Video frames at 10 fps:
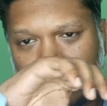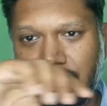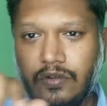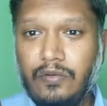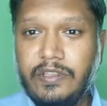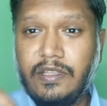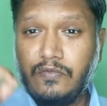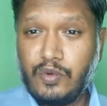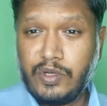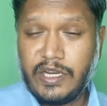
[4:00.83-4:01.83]
So with the
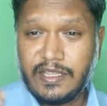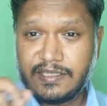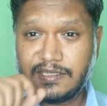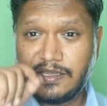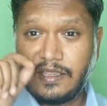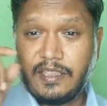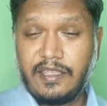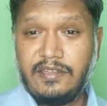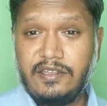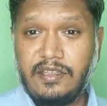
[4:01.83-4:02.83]
woodiness, I
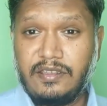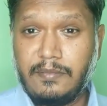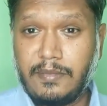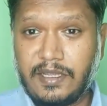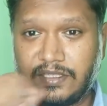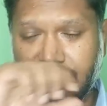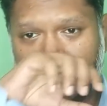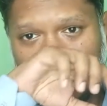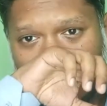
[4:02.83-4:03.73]
can detect the musk.